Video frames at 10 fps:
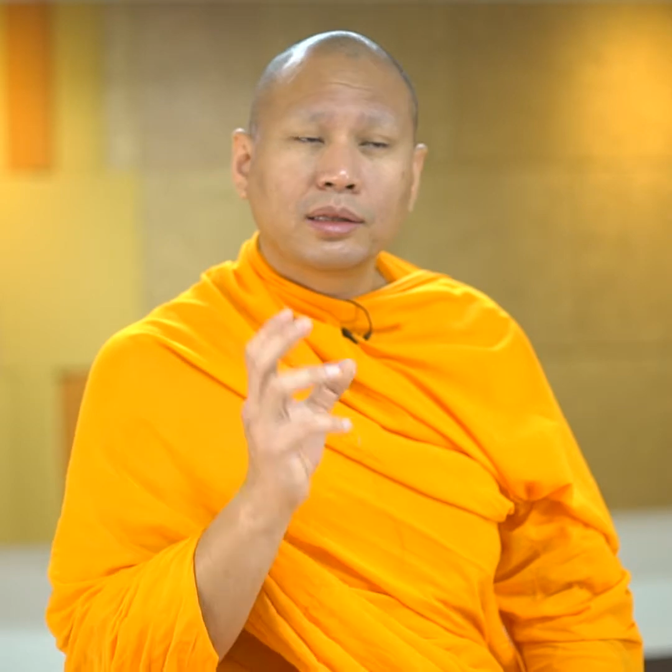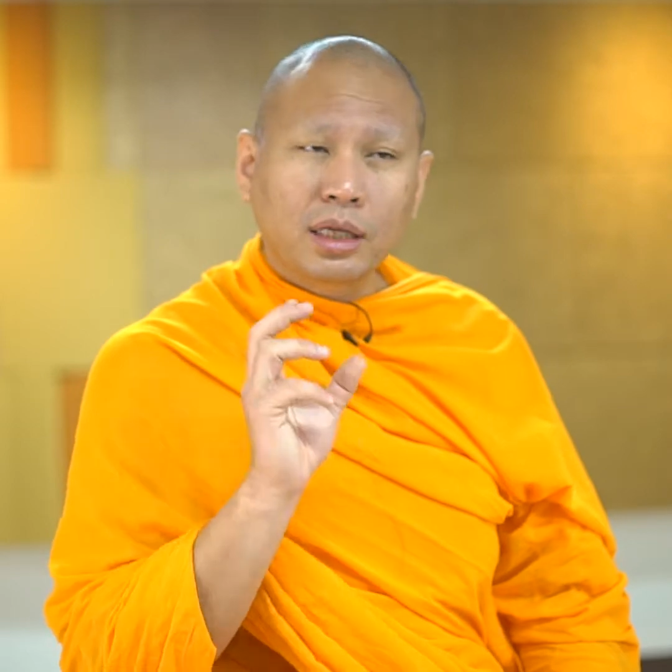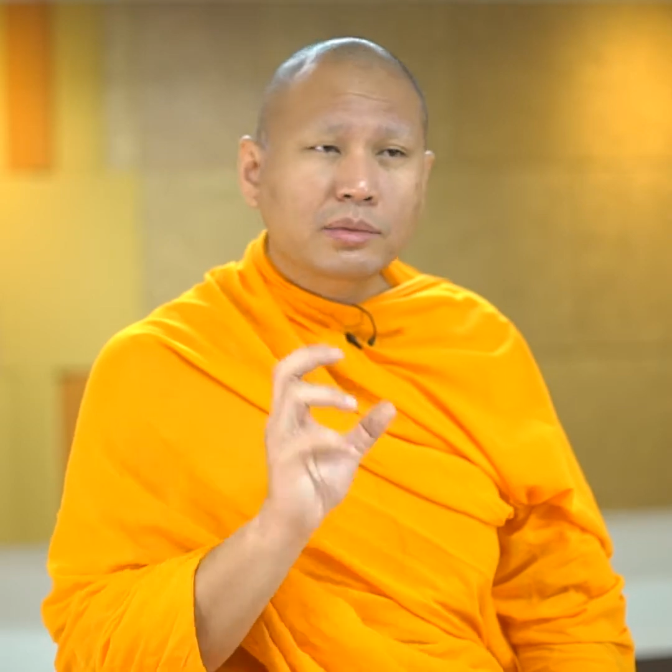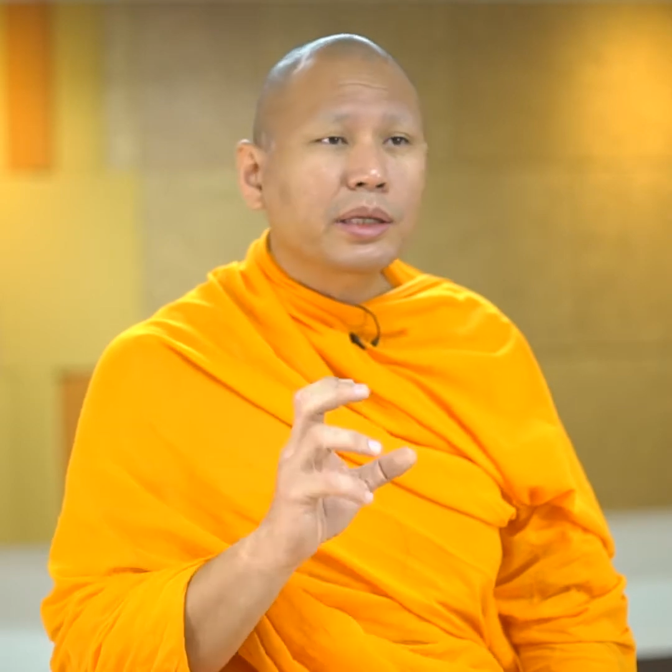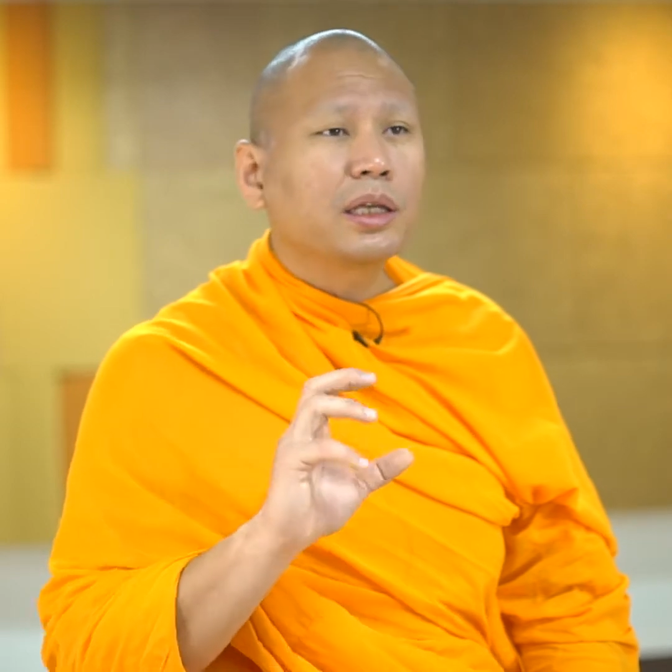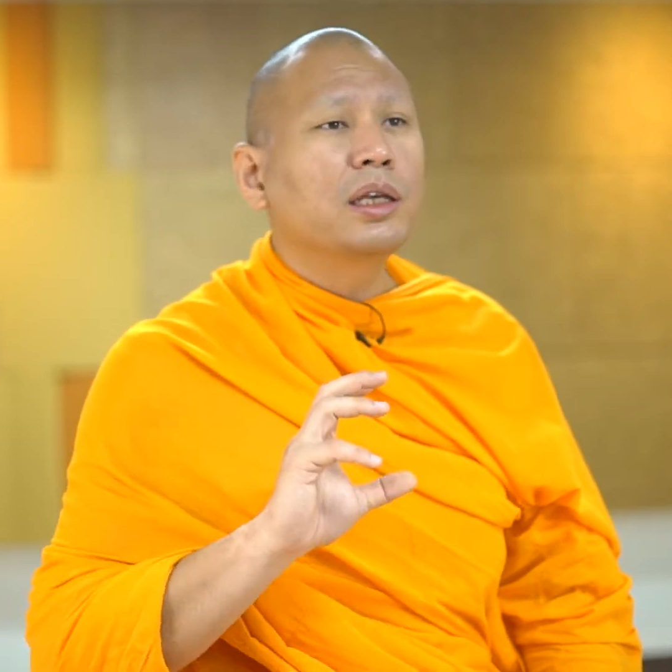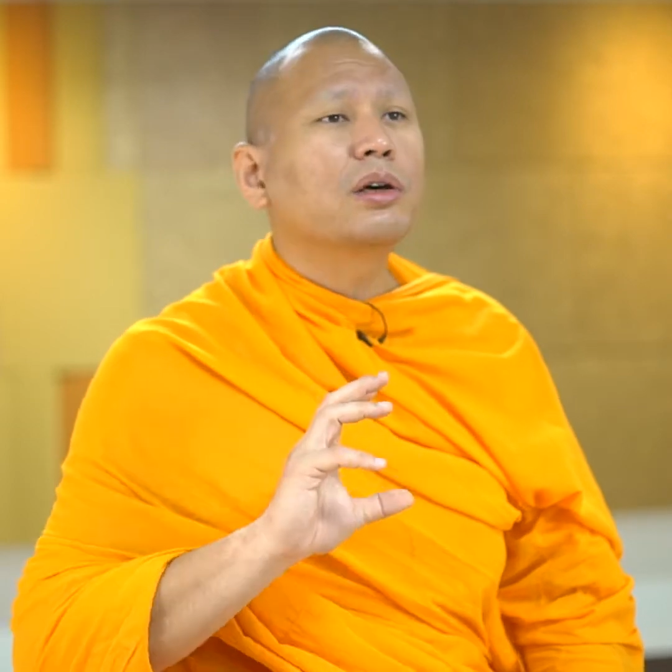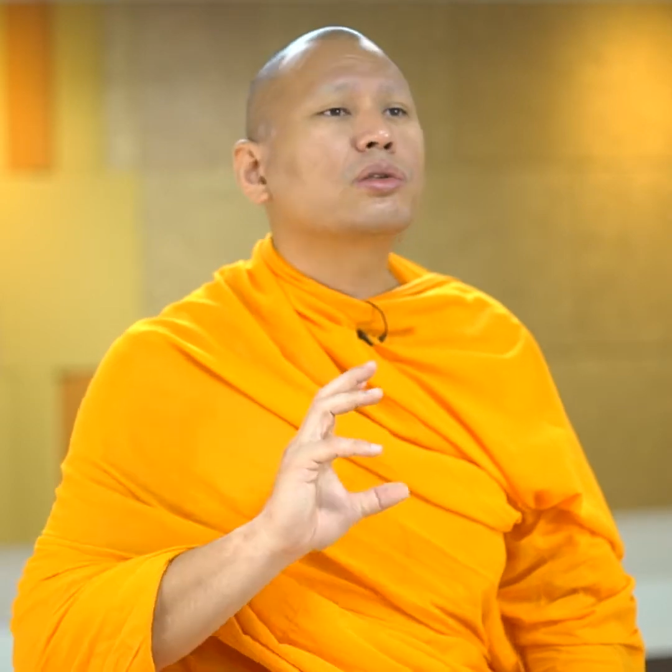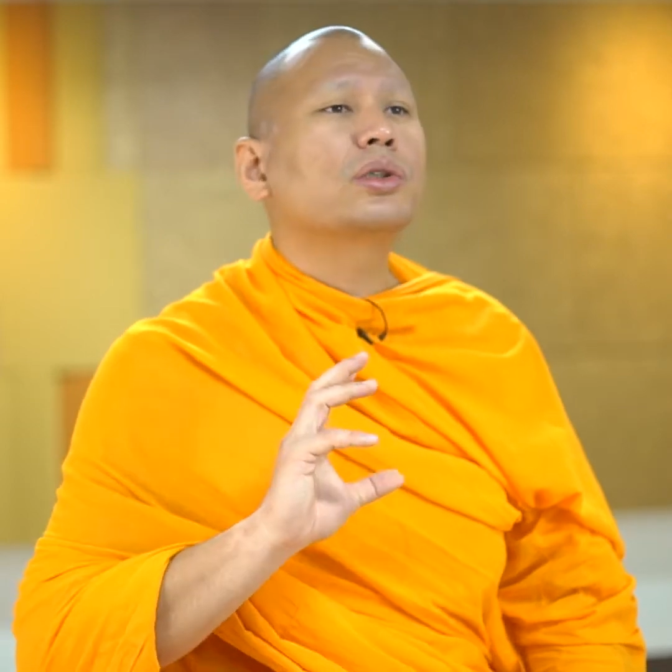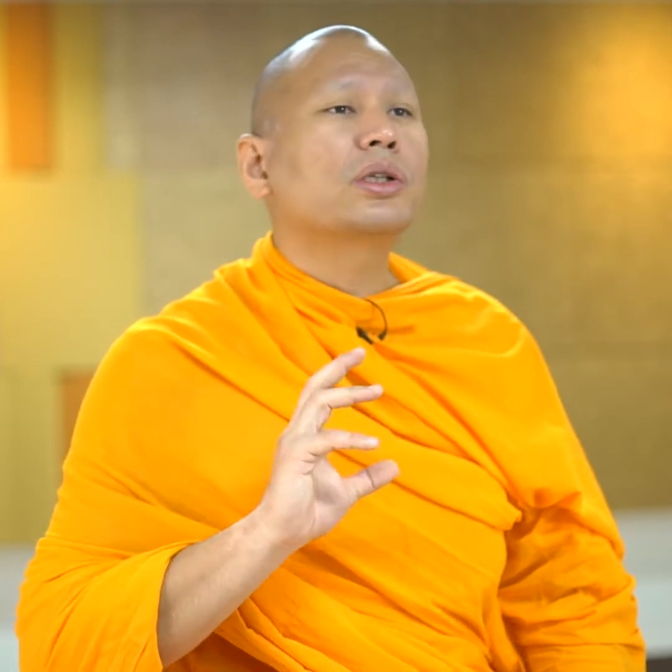That's what
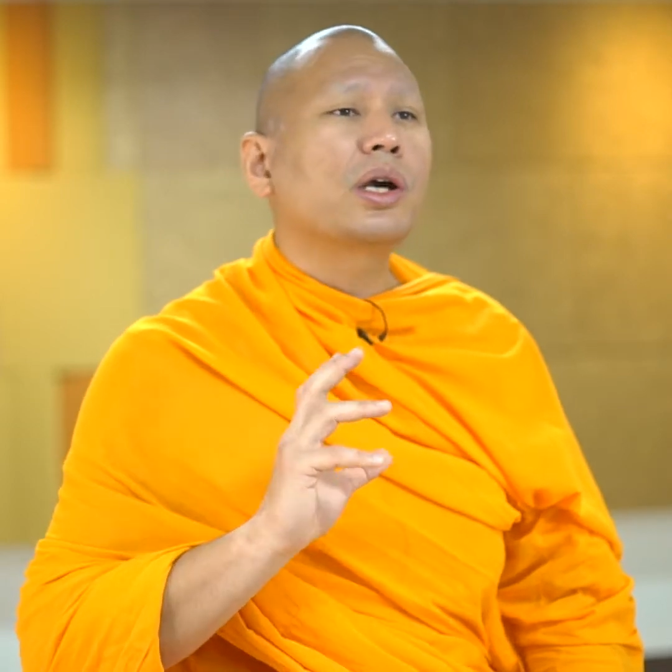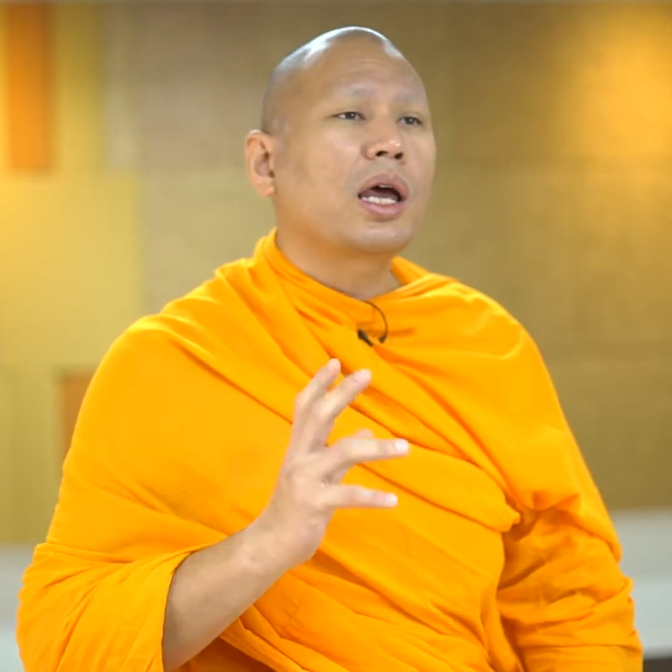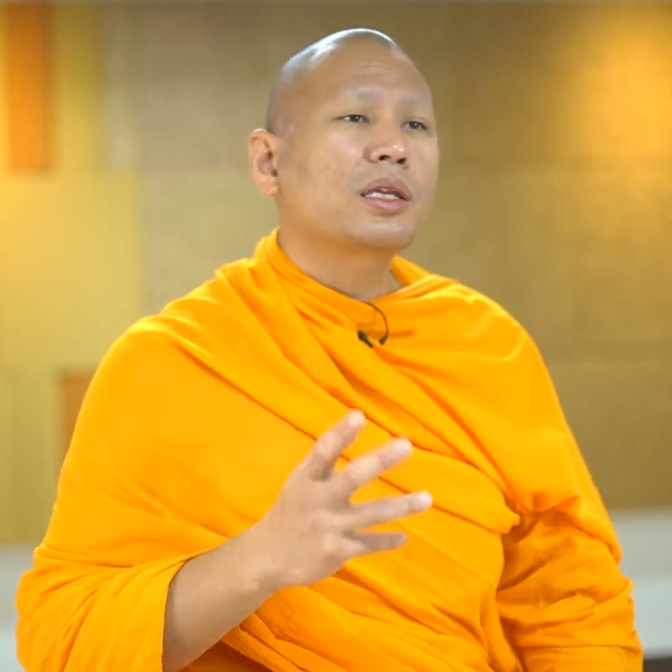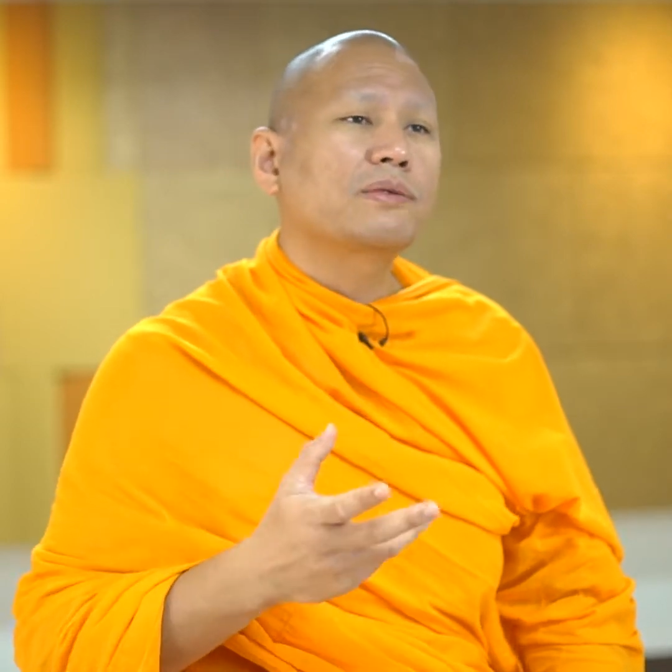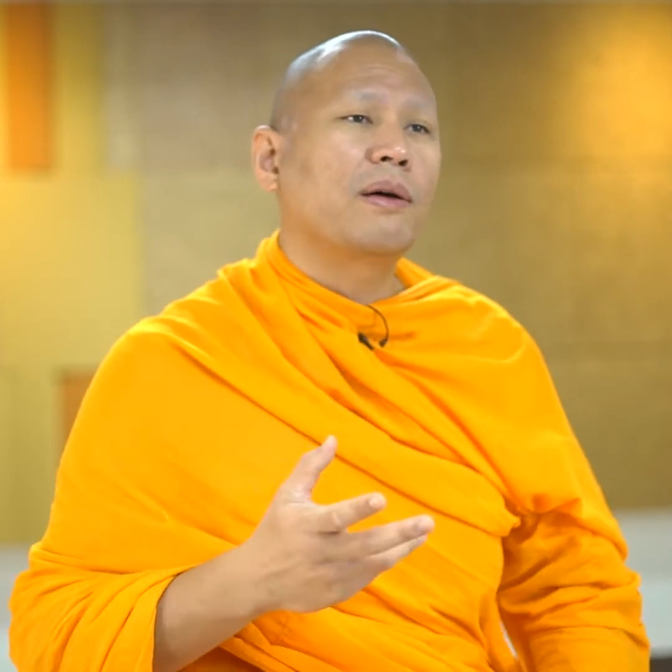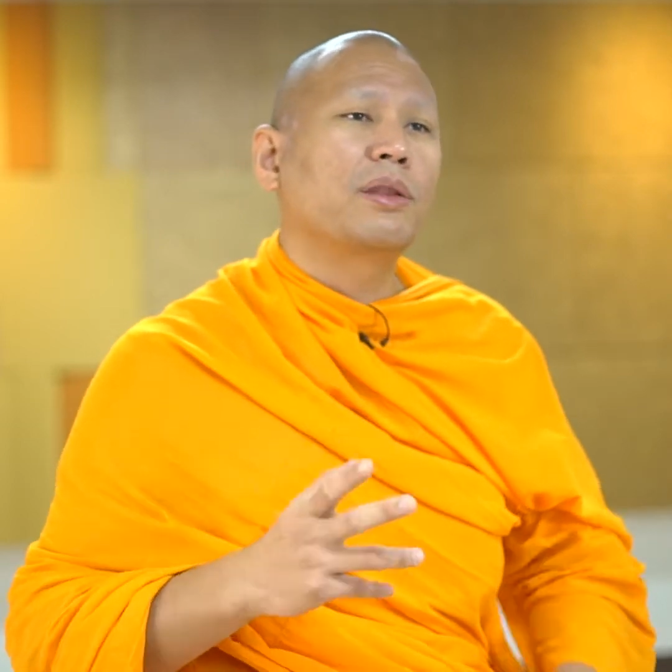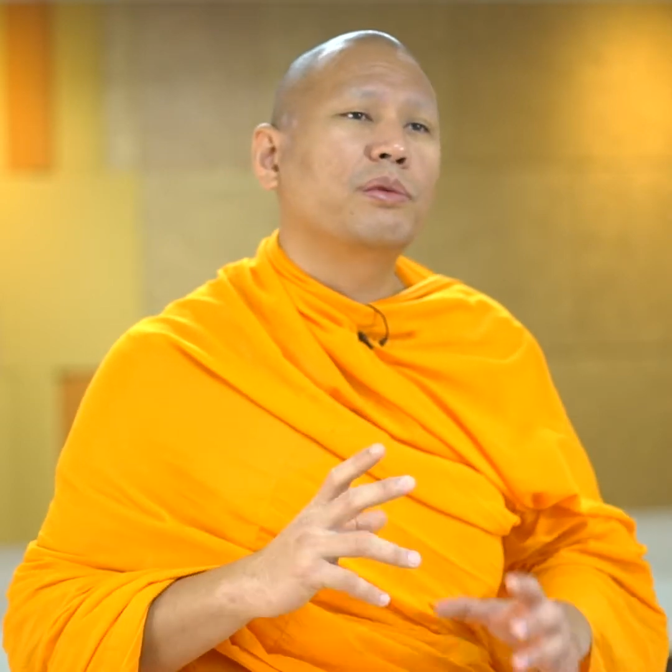ego transforms